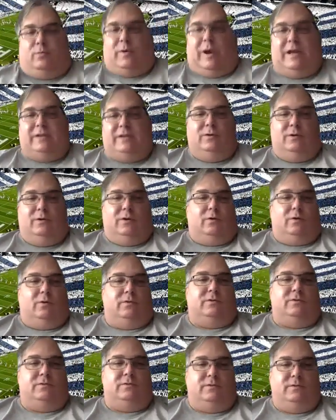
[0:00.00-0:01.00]
way too little
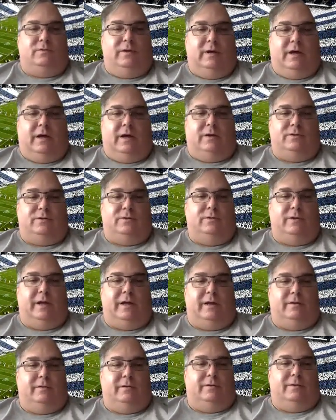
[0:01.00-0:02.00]
uh, too
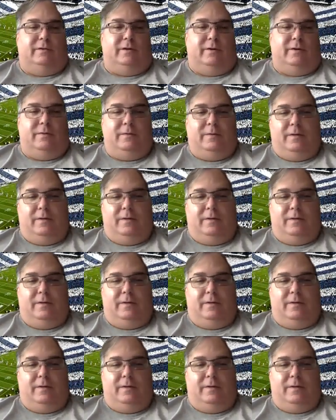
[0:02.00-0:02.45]
late, you know?